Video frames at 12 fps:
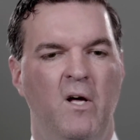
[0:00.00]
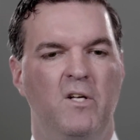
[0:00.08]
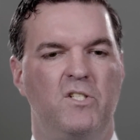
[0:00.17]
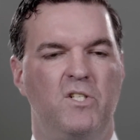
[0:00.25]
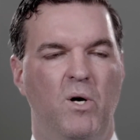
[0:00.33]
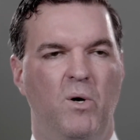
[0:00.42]

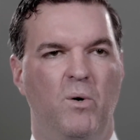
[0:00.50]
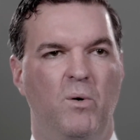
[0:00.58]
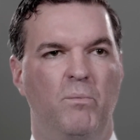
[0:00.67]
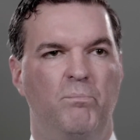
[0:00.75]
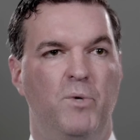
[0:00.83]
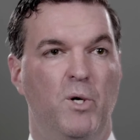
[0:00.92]

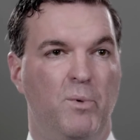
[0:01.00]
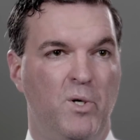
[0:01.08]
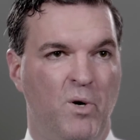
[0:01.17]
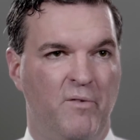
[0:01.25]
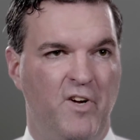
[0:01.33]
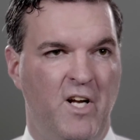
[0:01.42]
So
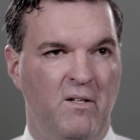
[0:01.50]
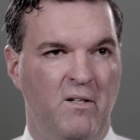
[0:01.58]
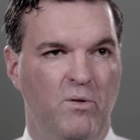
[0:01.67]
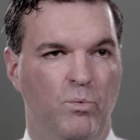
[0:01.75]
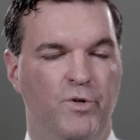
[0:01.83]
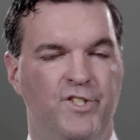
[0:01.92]
buprenorphine
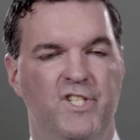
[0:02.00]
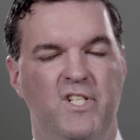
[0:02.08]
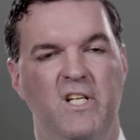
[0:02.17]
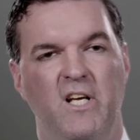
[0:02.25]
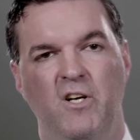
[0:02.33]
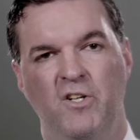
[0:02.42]
will
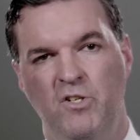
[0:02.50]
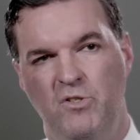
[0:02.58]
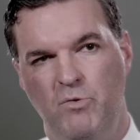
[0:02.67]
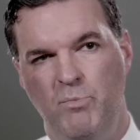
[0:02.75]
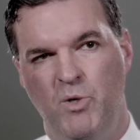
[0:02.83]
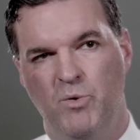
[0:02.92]
stick on
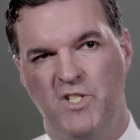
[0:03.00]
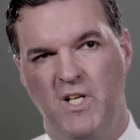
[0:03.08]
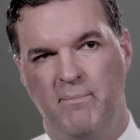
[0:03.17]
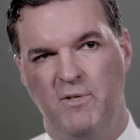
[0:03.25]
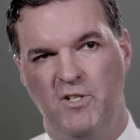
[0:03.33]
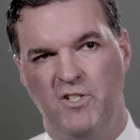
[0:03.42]
those mu
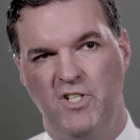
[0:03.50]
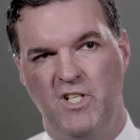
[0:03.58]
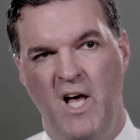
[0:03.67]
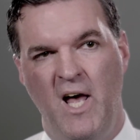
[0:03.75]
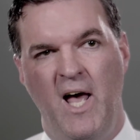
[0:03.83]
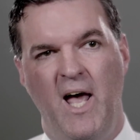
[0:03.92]
receptors
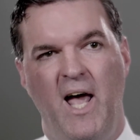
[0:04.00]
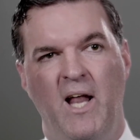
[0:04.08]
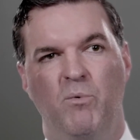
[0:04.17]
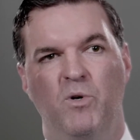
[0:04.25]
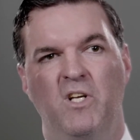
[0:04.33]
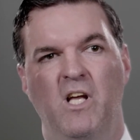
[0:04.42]

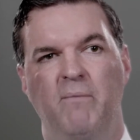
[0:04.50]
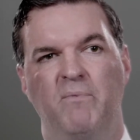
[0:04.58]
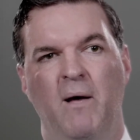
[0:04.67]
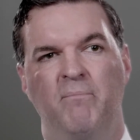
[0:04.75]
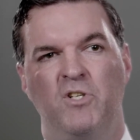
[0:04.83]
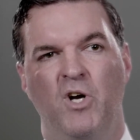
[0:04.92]
and it will keep
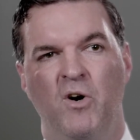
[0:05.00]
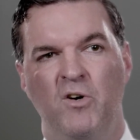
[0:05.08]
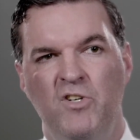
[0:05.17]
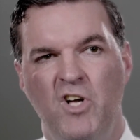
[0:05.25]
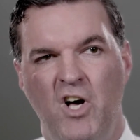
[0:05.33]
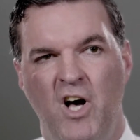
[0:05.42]
them
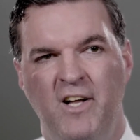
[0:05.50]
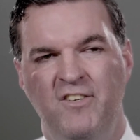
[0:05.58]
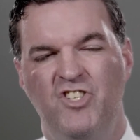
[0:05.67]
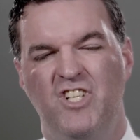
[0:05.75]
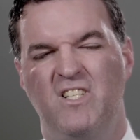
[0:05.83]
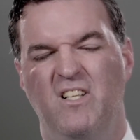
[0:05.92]
turned on
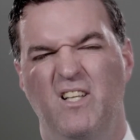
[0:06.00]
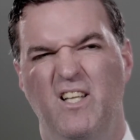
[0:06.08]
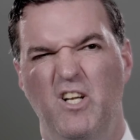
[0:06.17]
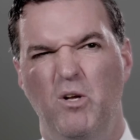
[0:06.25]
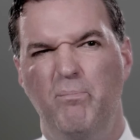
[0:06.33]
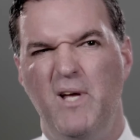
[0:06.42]
just a
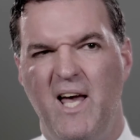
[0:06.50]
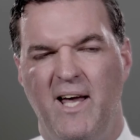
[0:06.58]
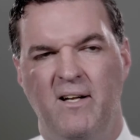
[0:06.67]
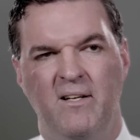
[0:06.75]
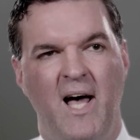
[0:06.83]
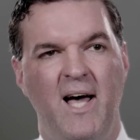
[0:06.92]
little
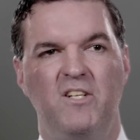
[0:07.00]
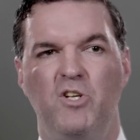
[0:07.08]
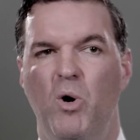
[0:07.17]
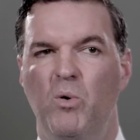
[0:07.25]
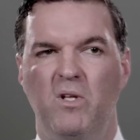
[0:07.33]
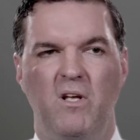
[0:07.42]
bit, not
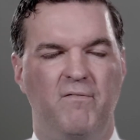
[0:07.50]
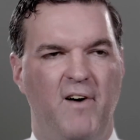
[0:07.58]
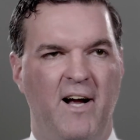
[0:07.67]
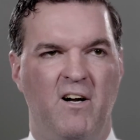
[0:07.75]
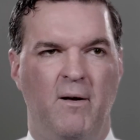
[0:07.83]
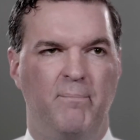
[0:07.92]
totally
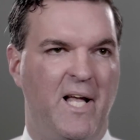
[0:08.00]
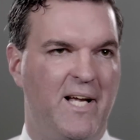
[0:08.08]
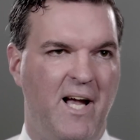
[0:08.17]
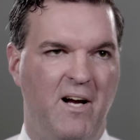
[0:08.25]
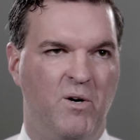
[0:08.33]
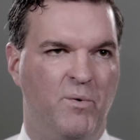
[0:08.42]
fired up
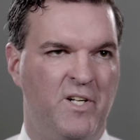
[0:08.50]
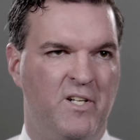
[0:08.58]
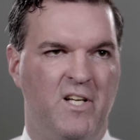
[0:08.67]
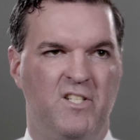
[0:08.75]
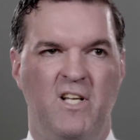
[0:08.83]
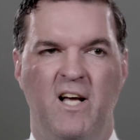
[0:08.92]
like heroin
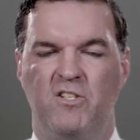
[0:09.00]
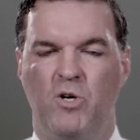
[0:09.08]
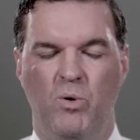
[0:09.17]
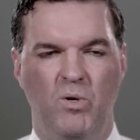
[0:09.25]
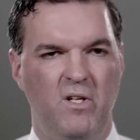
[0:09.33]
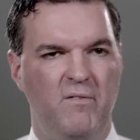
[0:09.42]
does, not
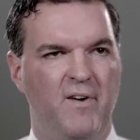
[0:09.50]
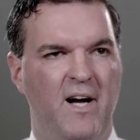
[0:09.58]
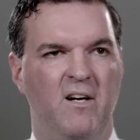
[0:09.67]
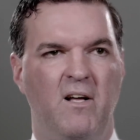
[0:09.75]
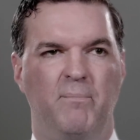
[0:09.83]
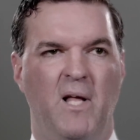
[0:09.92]
totally
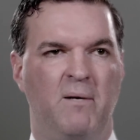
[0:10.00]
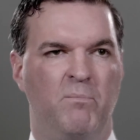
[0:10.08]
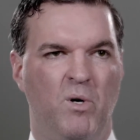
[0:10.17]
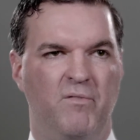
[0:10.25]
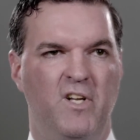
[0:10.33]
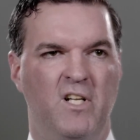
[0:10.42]
fired up like
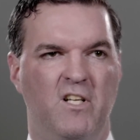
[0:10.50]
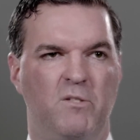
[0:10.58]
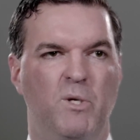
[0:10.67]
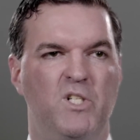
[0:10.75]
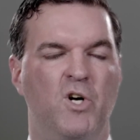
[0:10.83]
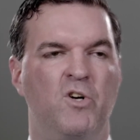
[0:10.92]
morphine does,
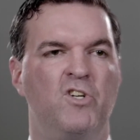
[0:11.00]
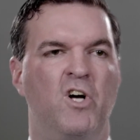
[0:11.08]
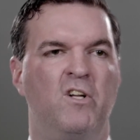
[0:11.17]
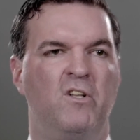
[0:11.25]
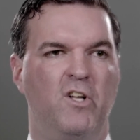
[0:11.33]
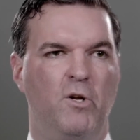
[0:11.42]
but turned
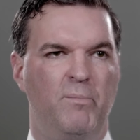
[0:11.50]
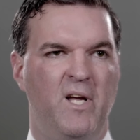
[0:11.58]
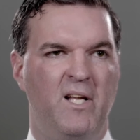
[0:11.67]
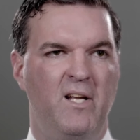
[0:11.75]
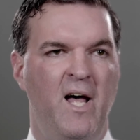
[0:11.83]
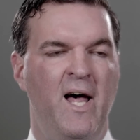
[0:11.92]
on a little
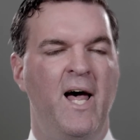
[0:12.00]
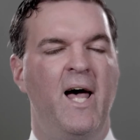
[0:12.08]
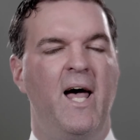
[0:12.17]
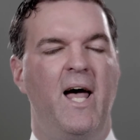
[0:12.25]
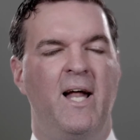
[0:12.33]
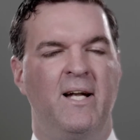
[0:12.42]
bit
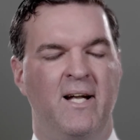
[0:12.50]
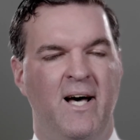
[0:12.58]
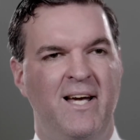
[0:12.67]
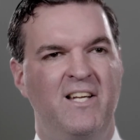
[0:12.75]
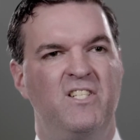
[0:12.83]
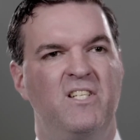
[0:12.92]
and
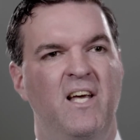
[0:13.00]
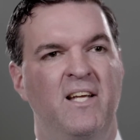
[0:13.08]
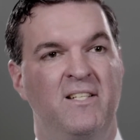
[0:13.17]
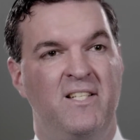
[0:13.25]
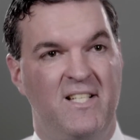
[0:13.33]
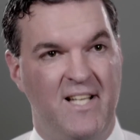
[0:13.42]
nice
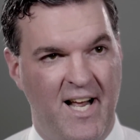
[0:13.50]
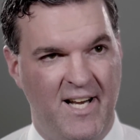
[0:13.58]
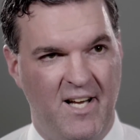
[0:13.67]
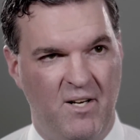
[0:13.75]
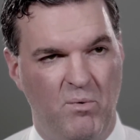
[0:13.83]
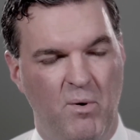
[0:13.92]
and
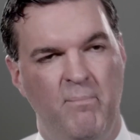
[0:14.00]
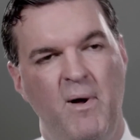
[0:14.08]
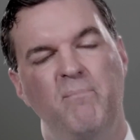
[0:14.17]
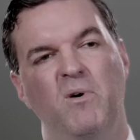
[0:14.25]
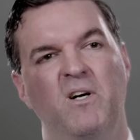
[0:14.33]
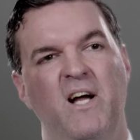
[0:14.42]
steady.
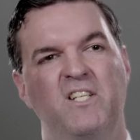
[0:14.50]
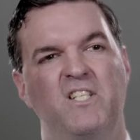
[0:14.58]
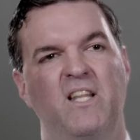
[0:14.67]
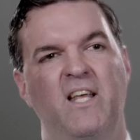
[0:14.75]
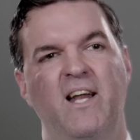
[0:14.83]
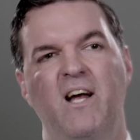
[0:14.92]
Remember, I
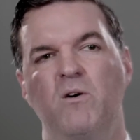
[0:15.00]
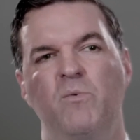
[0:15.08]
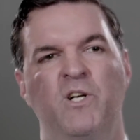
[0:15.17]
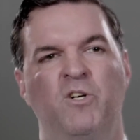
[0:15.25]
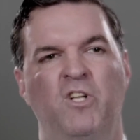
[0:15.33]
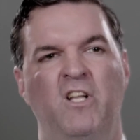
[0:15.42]
said that
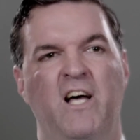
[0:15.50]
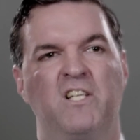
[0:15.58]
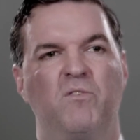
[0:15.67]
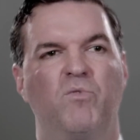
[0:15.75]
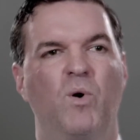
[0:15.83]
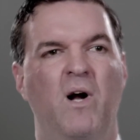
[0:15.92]
heroin only
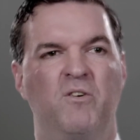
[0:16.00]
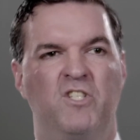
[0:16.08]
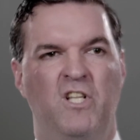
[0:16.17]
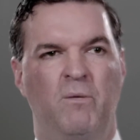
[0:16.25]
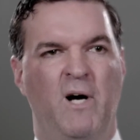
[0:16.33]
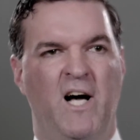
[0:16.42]
lasts 4
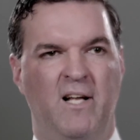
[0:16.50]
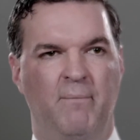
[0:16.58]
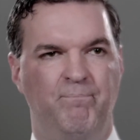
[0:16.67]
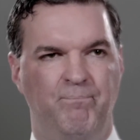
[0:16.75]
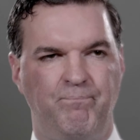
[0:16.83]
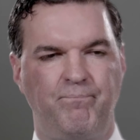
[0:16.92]
hours in the body.
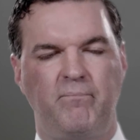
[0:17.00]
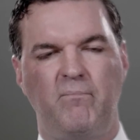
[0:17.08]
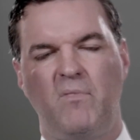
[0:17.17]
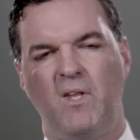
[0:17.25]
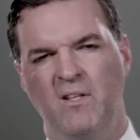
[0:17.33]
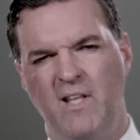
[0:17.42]

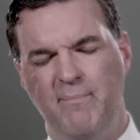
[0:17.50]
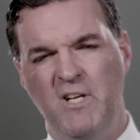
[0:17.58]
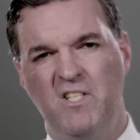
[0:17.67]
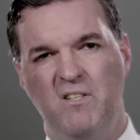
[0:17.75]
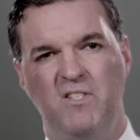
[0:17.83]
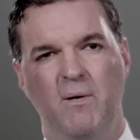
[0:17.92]
That
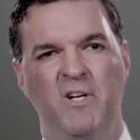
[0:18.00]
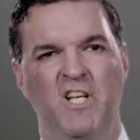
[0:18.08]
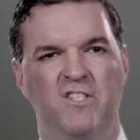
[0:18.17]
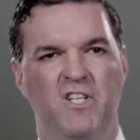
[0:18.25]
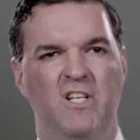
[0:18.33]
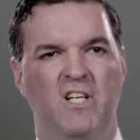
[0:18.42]
means if somebody
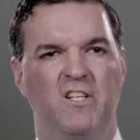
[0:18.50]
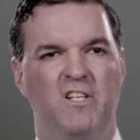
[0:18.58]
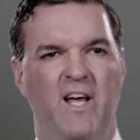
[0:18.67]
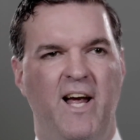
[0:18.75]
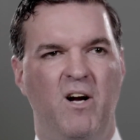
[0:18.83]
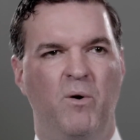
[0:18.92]
is addicted
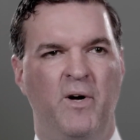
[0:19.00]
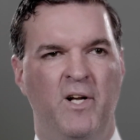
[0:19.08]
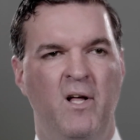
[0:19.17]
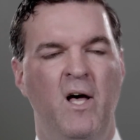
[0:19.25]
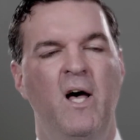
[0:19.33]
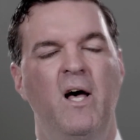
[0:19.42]
to
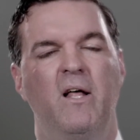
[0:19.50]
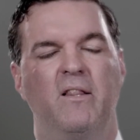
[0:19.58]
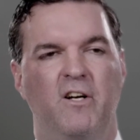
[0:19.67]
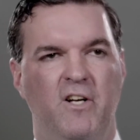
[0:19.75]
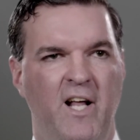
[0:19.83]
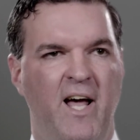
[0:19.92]
heroin,
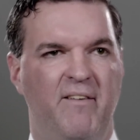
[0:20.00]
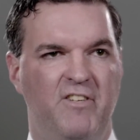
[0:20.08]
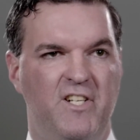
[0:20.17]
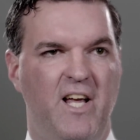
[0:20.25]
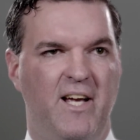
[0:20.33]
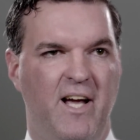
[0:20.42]
they're gonna have
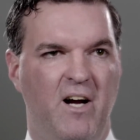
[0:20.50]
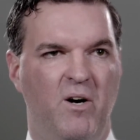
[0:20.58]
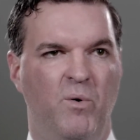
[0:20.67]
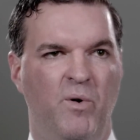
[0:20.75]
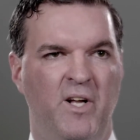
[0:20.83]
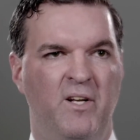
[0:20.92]
to take
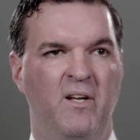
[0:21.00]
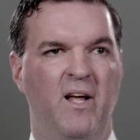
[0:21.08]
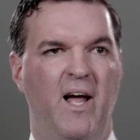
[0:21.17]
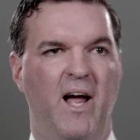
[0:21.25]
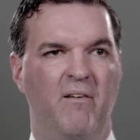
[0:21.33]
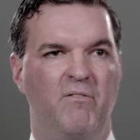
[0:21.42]
heroin
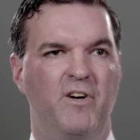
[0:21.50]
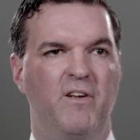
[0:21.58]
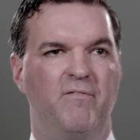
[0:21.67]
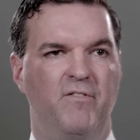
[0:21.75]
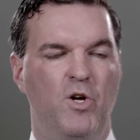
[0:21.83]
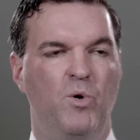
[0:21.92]
every
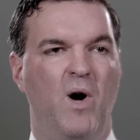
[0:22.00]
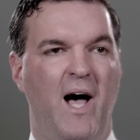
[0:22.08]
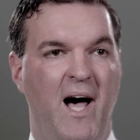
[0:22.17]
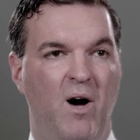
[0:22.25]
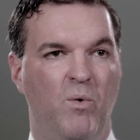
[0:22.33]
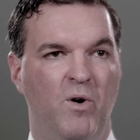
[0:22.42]
few
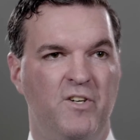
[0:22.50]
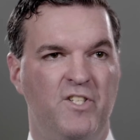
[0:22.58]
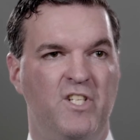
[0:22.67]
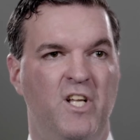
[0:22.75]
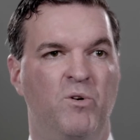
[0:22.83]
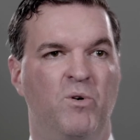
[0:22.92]

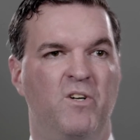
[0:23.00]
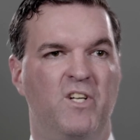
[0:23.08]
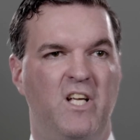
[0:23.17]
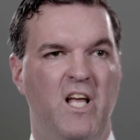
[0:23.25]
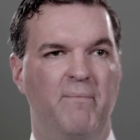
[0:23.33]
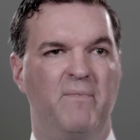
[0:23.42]
hours in order
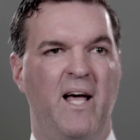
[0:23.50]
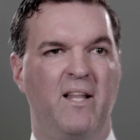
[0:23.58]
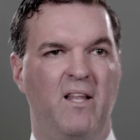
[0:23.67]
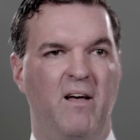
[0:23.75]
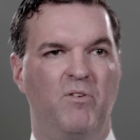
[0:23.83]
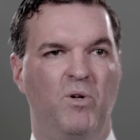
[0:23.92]
to keep
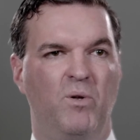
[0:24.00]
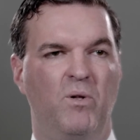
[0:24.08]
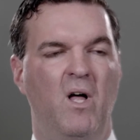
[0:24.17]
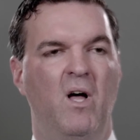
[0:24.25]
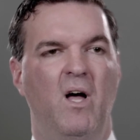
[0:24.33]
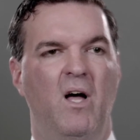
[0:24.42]
that level